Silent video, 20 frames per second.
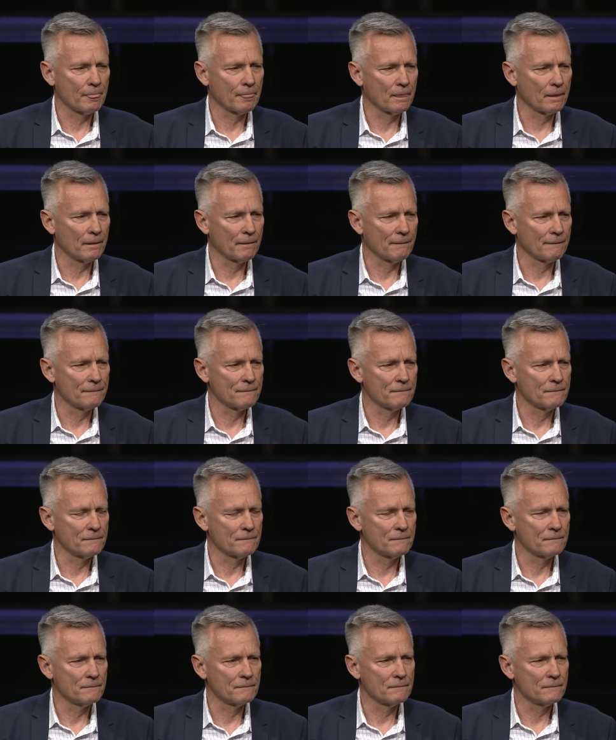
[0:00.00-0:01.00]

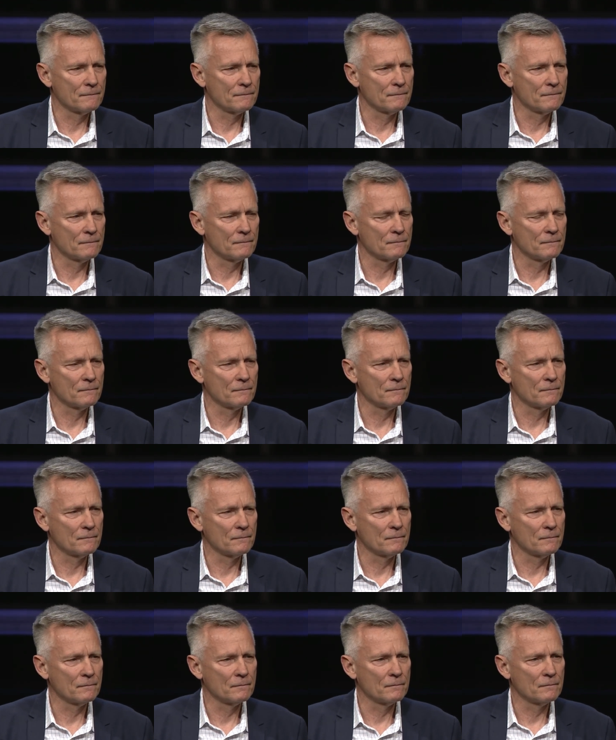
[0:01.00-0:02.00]

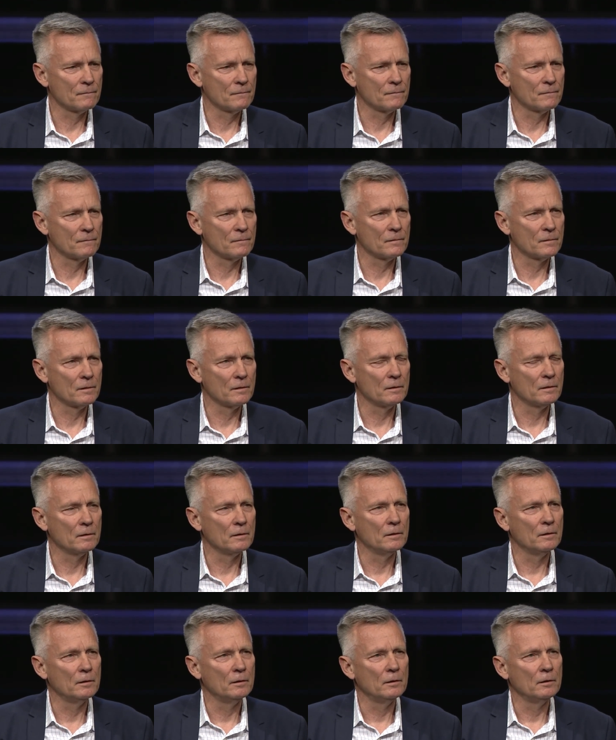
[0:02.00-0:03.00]

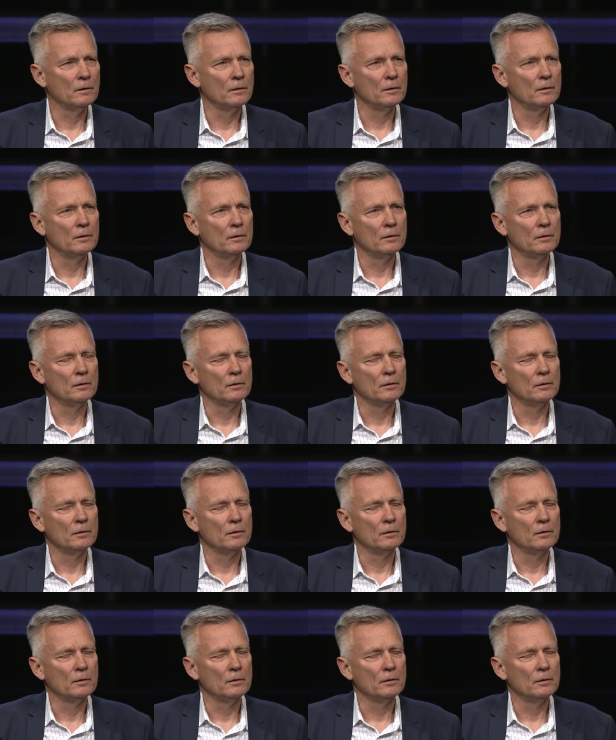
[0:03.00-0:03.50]
No one is speaking in this clip.